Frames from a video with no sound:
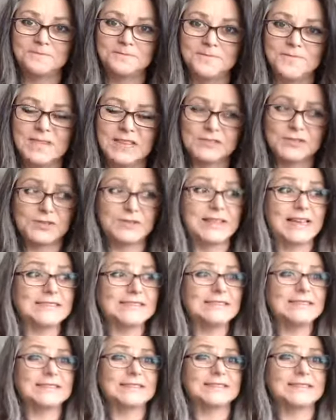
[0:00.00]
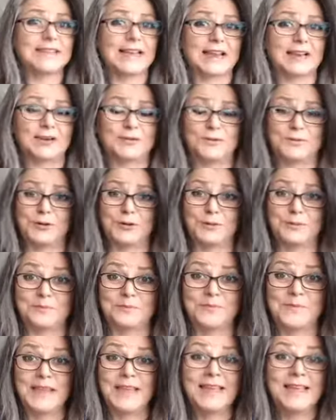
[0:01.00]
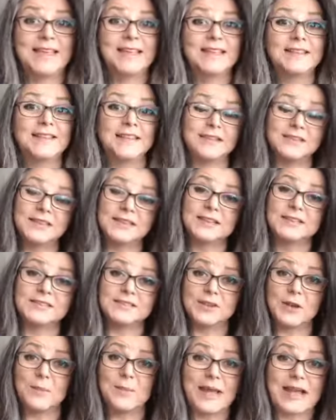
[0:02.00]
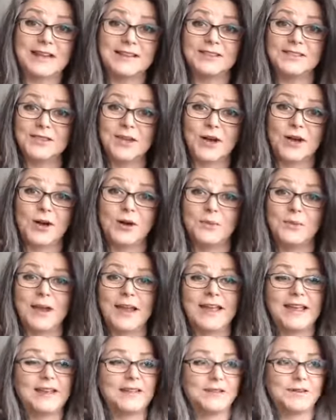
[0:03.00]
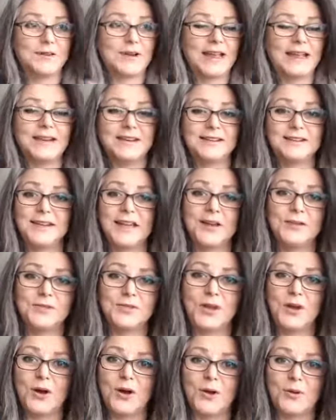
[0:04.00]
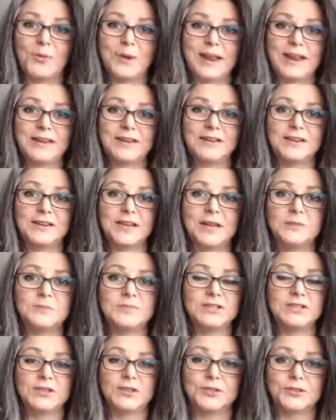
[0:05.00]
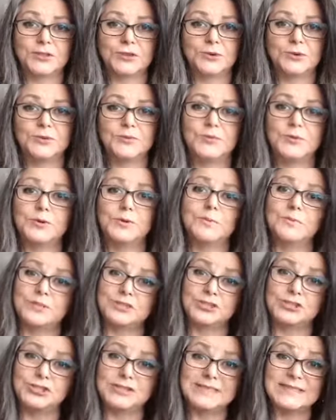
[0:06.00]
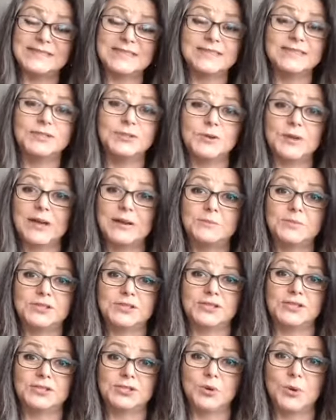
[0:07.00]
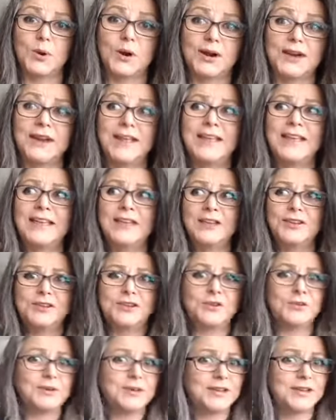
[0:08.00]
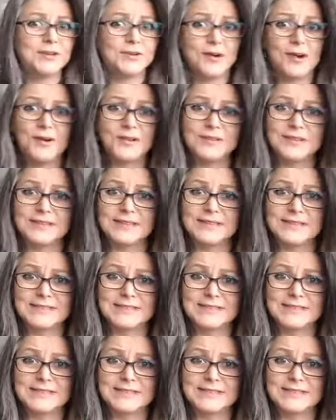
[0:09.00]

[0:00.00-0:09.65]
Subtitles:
So that's the second room. Then the kids go back in the hallway, you're heading down the hallway, and you come to the third room, but just as you come to the door, you hear all this